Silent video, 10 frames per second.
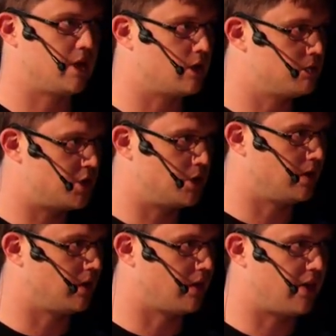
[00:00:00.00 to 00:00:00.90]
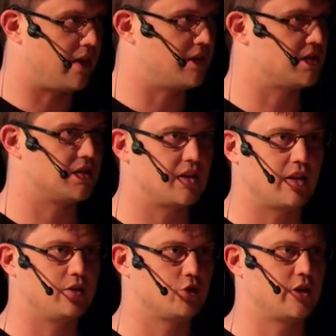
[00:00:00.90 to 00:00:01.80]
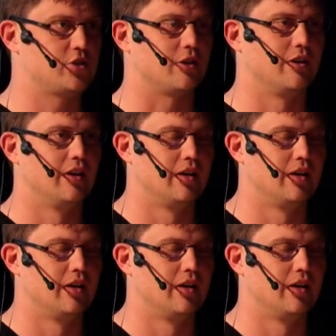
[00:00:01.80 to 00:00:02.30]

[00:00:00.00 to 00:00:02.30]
you know, two little things that say Trezor.